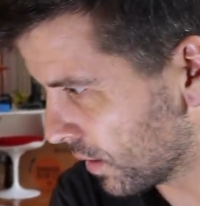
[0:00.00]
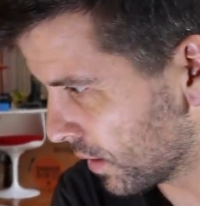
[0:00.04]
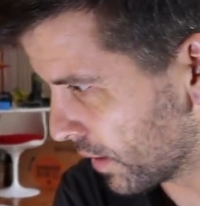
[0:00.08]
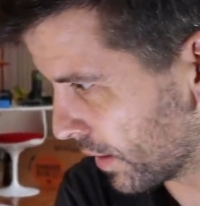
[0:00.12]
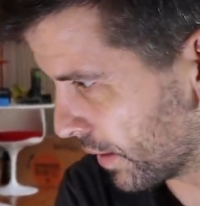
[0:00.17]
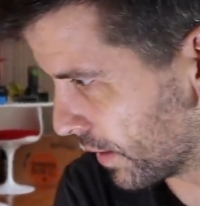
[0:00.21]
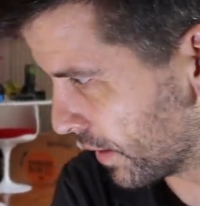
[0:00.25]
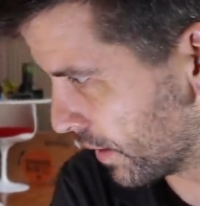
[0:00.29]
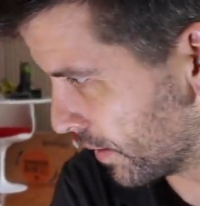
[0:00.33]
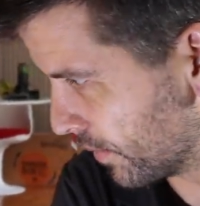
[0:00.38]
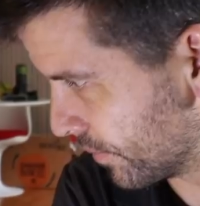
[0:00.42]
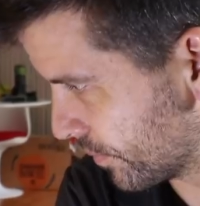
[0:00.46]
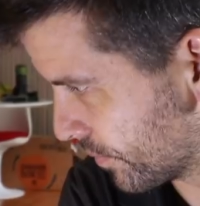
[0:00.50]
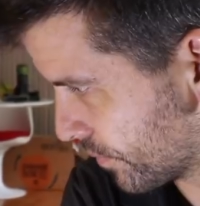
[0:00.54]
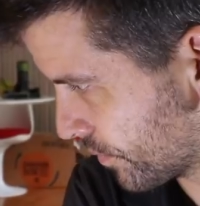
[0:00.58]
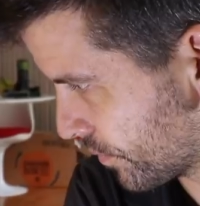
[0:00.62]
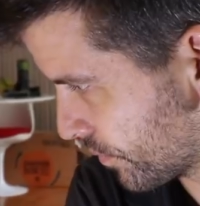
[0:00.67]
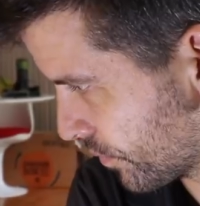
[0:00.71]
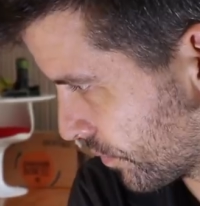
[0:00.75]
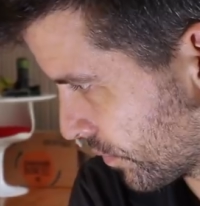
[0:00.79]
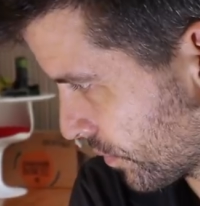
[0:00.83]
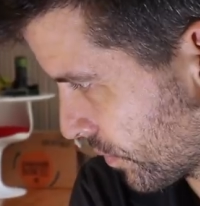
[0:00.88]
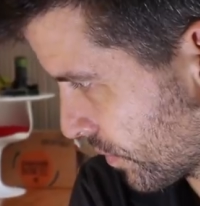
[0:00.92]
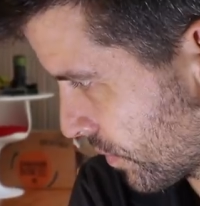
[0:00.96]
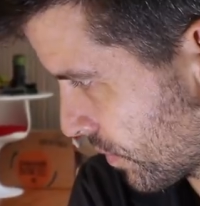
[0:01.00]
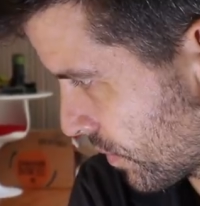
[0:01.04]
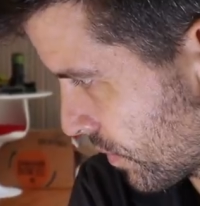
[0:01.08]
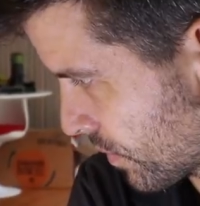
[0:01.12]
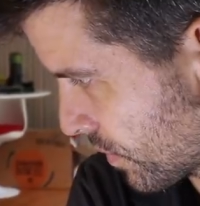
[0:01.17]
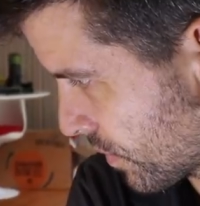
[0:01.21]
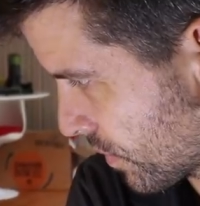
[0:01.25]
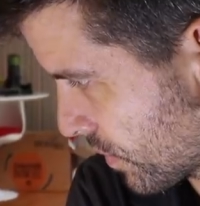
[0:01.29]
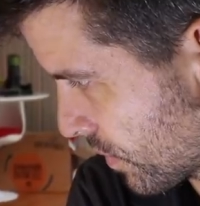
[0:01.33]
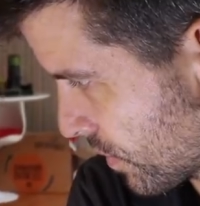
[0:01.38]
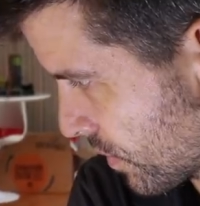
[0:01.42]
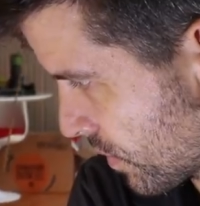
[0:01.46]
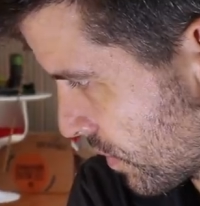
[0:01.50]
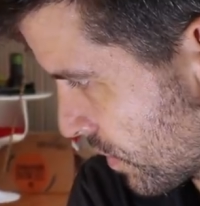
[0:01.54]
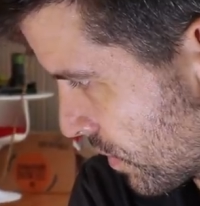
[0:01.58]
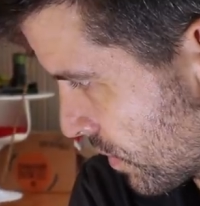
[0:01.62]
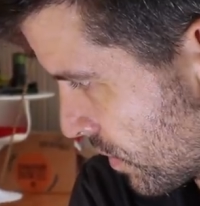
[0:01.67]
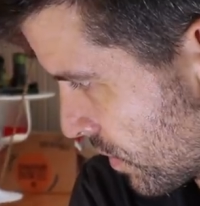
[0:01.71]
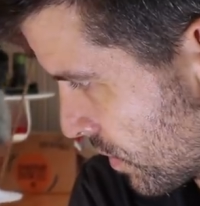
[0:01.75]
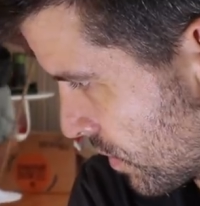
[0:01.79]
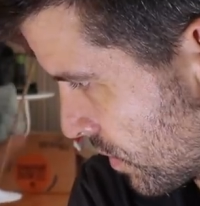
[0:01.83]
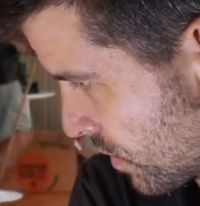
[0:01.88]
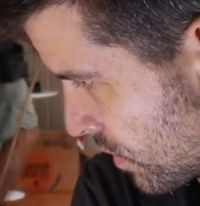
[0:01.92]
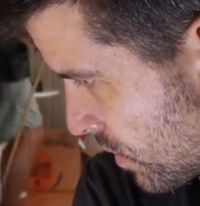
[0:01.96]
Um, Couldn't figure out whether it was
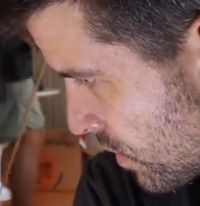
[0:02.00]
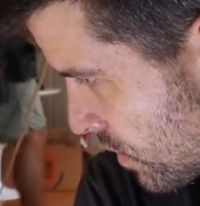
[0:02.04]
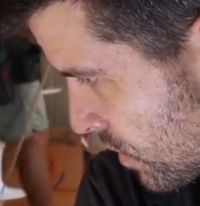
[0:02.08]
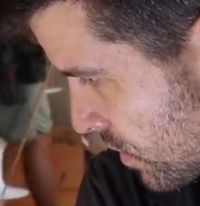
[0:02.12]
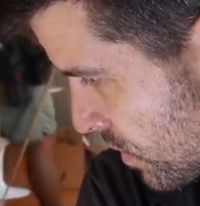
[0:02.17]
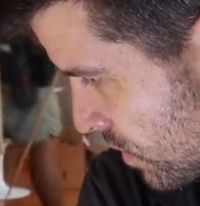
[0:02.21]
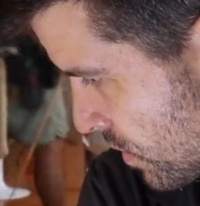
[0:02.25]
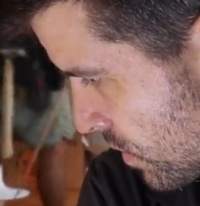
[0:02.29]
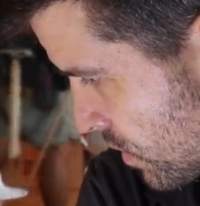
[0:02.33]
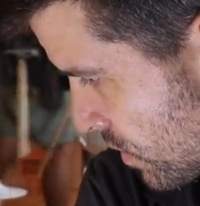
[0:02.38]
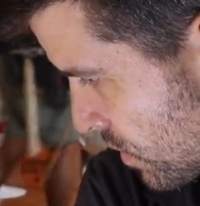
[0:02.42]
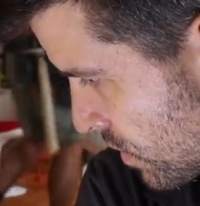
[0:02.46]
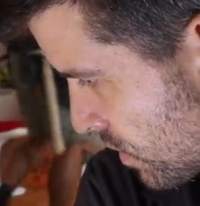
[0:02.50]
cold in this country.